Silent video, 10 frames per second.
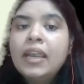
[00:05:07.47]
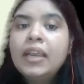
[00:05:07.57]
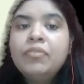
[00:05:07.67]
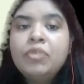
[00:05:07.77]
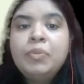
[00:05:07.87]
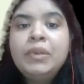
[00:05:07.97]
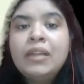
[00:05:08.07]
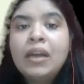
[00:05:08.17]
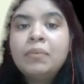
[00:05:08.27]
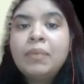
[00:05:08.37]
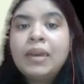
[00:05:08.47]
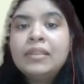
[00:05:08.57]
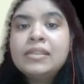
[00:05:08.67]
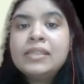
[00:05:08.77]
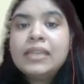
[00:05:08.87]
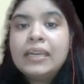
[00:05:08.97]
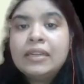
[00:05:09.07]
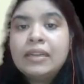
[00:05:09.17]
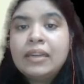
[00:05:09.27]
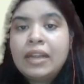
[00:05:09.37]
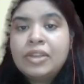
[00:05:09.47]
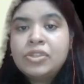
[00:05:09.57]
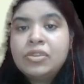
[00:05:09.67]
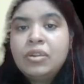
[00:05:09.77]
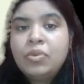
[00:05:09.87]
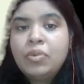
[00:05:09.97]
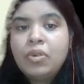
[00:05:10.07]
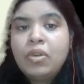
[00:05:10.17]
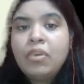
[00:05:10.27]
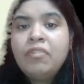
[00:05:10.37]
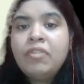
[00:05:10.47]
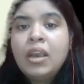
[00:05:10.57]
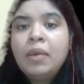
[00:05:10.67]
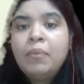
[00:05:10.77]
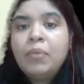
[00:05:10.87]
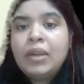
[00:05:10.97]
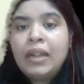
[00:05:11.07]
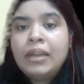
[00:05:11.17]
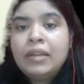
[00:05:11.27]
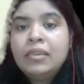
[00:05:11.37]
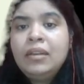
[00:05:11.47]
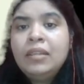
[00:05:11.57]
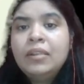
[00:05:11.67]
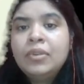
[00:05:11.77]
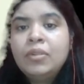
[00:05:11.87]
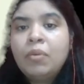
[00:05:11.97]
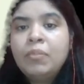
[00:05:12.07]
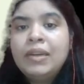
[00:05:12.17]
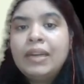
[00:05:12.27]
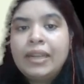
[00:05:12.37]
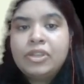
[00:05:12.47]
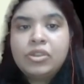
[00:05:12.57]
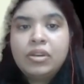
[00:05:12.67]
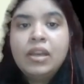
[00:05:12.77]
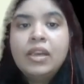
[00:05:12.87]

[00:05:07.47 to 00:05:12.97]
it would be done by this International Court of Botanical Nomenclature.